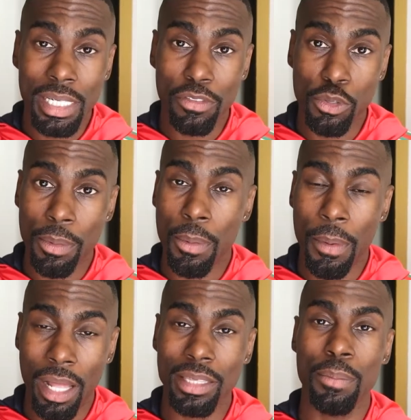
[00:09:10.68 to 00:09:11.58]
Jean, if you
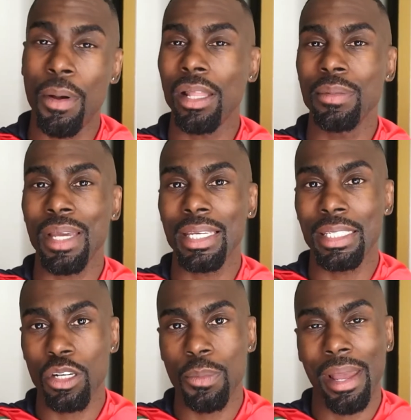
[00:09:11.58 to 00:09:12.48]
remember Botham
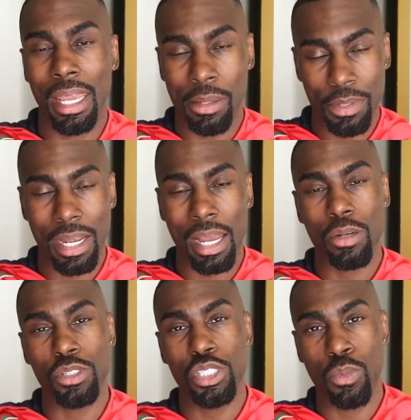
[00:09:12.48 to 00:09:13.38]
got killed by Amber
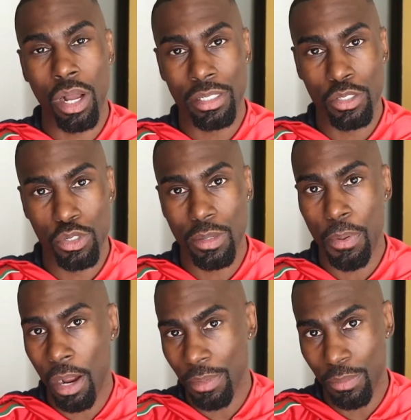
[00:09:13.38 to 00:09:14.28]
Geiger when she walked into
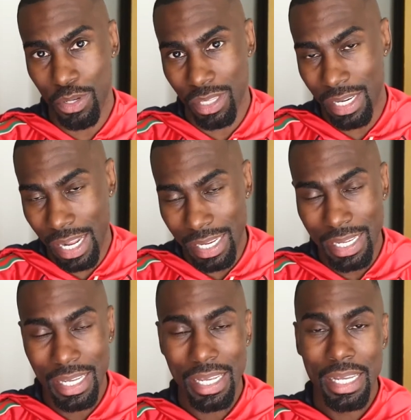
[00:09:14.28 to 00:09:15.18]
his apartment in the middle of the
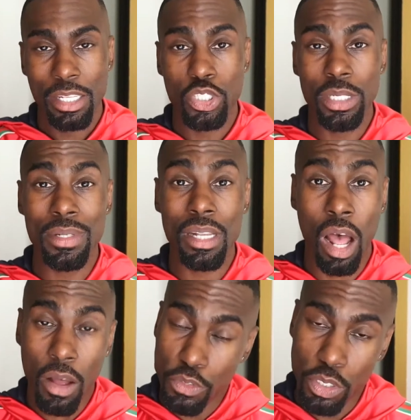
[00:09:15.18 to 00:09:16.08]
night. She
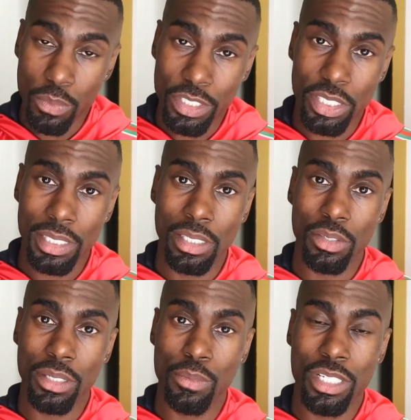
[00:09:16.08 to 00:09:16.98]
was off-duty when she
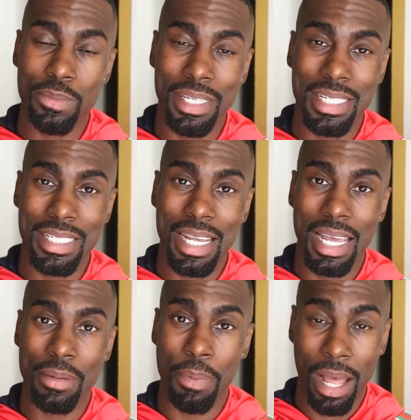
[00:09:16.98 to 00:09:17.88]
killed him, which means
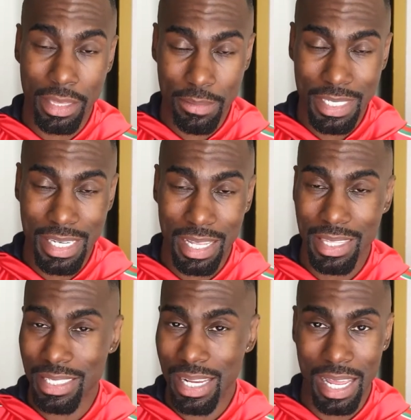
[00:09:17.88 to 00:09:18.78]
that Botham's
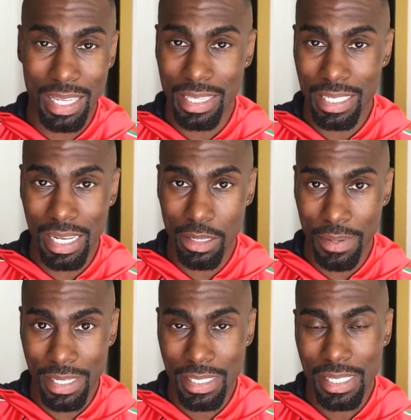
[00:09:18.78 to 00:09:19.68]
death is not in the
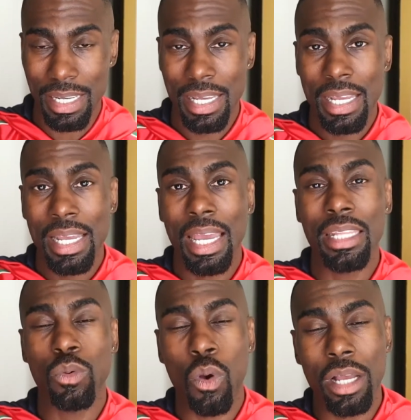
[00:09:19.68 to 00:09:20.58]
database.
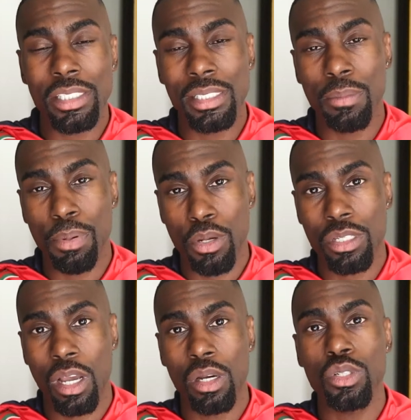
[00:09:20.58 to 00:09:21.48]
And the Washington
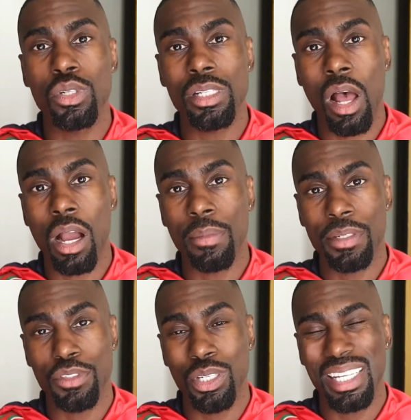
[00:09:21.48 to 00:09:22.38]
Post code you as
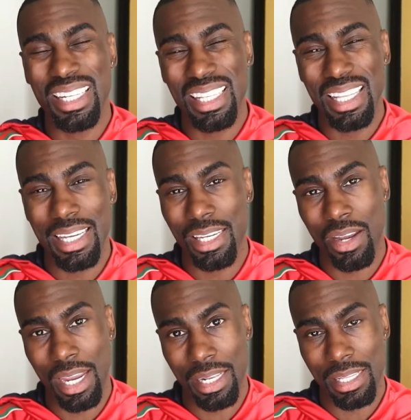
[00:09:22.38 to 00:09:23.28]
armed if you had anything in
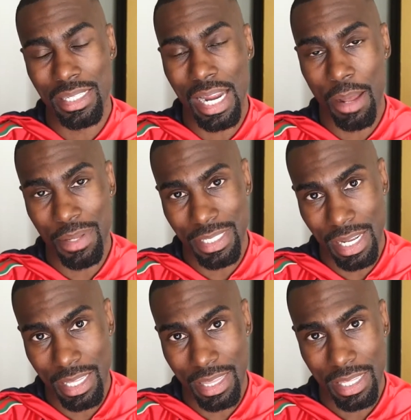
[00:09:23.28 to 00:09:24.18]
your hand at the time
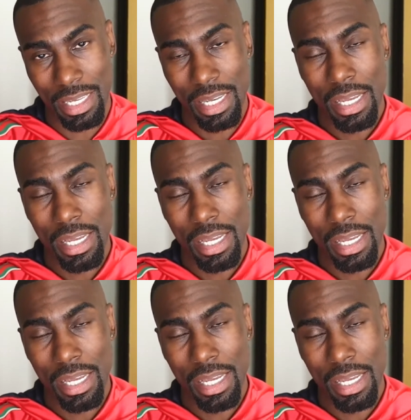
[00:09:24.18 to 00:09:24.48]
of death.